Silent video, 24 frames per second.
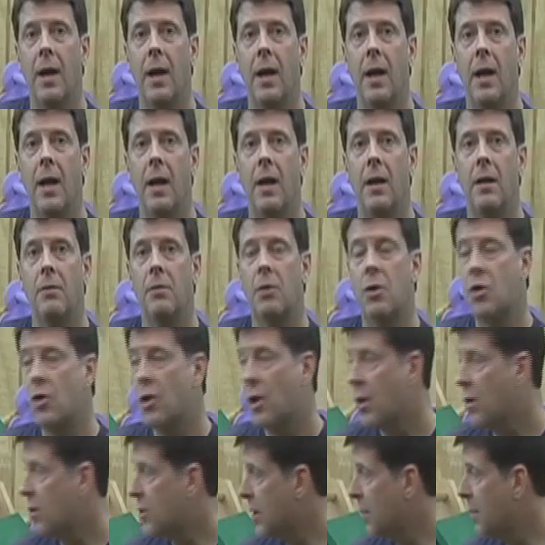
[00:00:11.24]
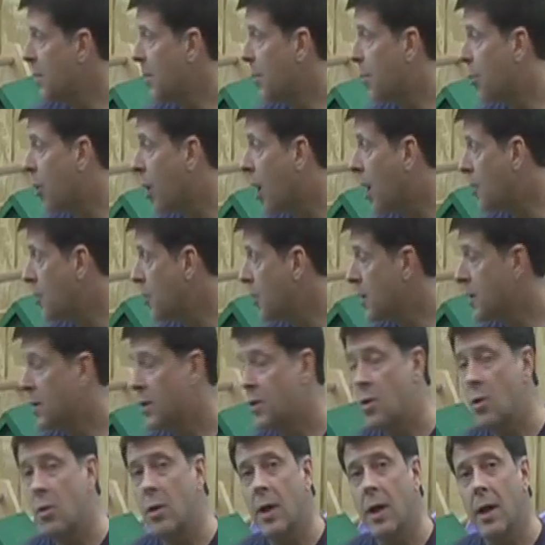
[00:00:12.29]
and to show you some of the projects
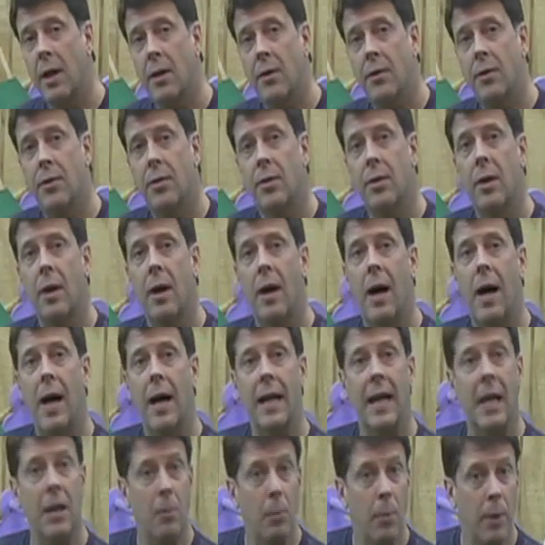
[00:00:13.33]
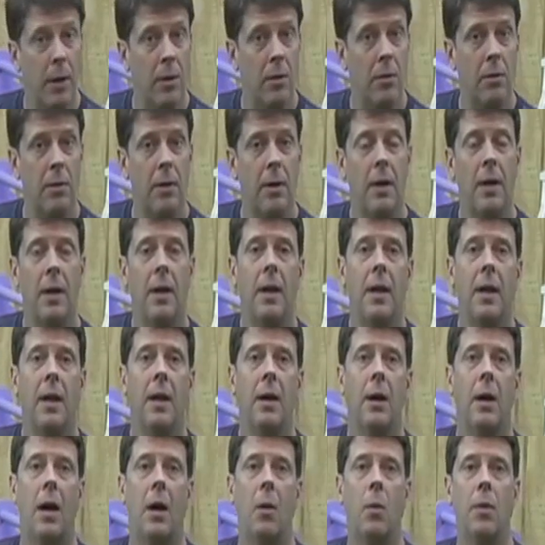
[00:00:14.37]
that your kids can build
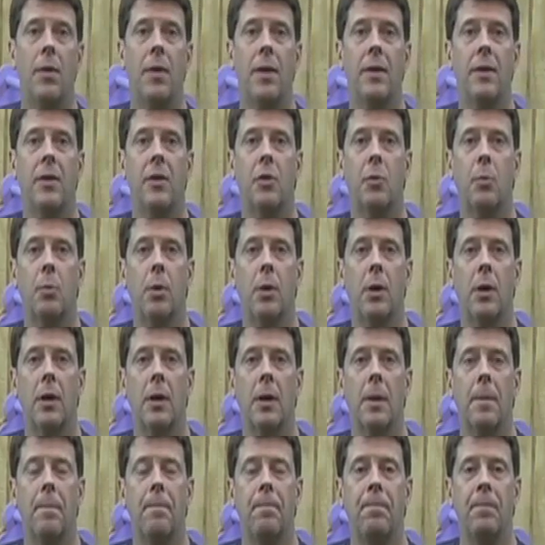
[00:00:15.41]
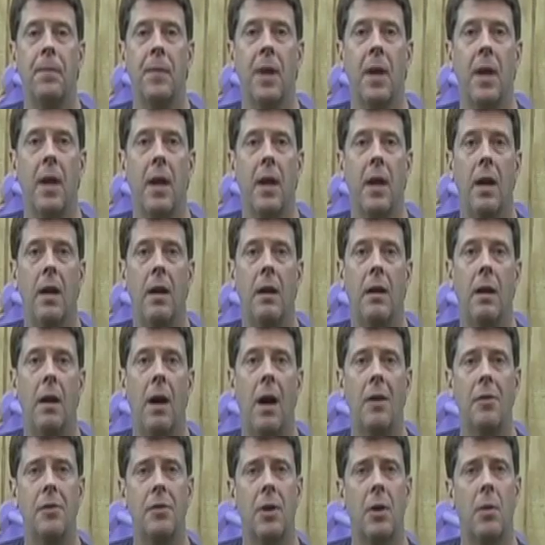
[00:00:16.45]
within this book, and
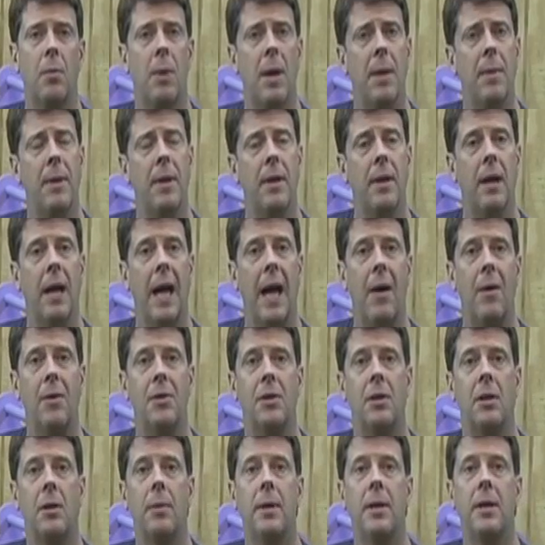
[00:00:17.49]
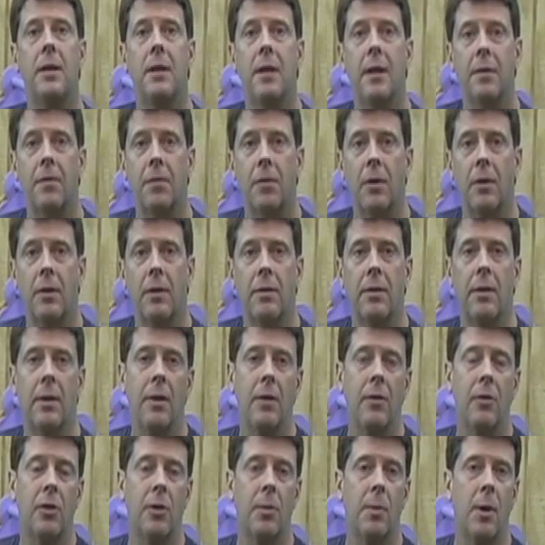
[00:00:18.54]
also maybe how it's a little bit different
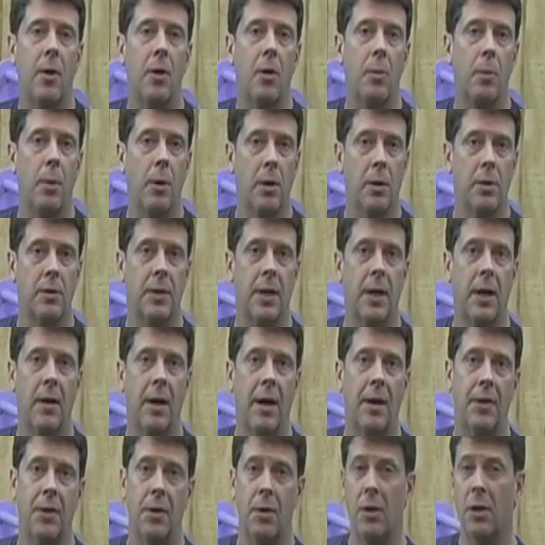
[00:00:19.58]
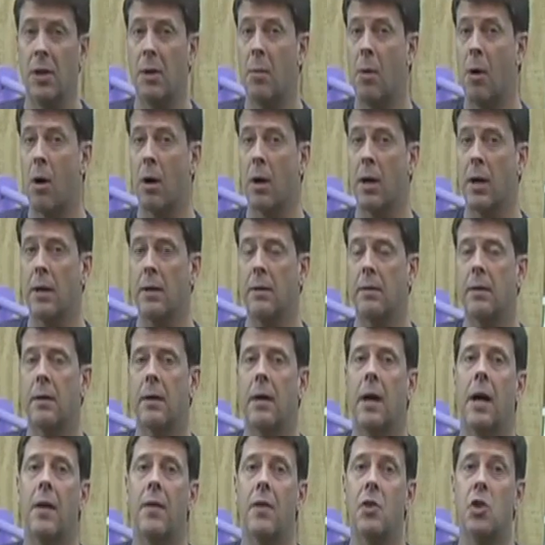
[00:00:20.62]
than some other books that are out there on the market
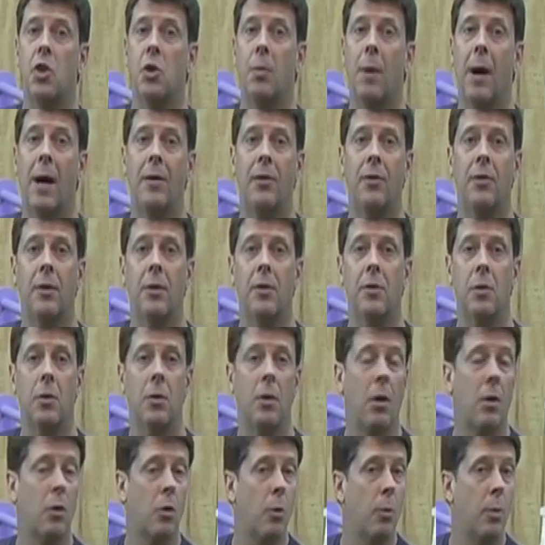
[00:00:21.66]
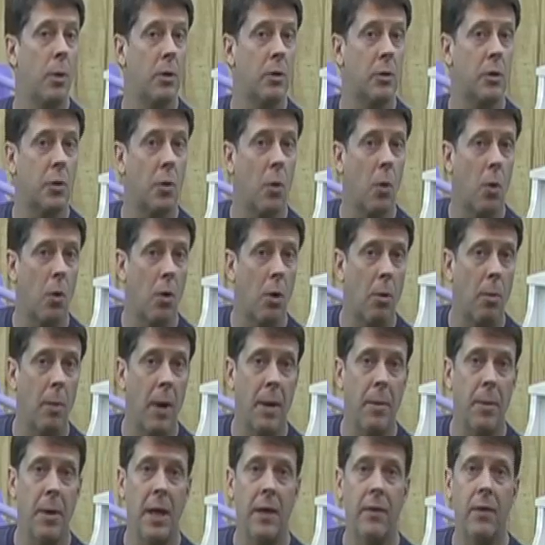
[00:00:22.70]
that you might see at your local bookstore or
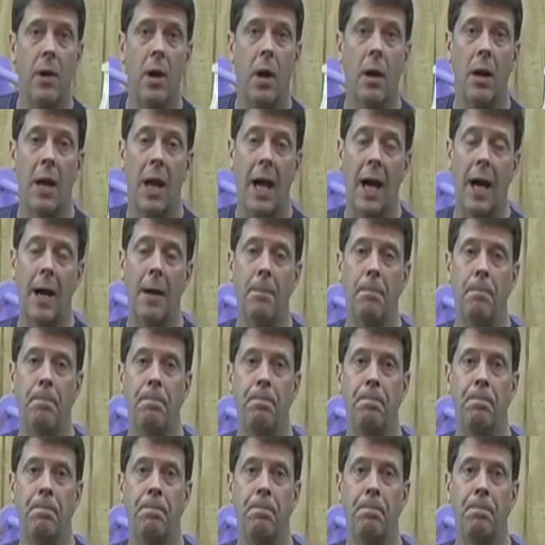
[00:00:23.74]
maybe even online.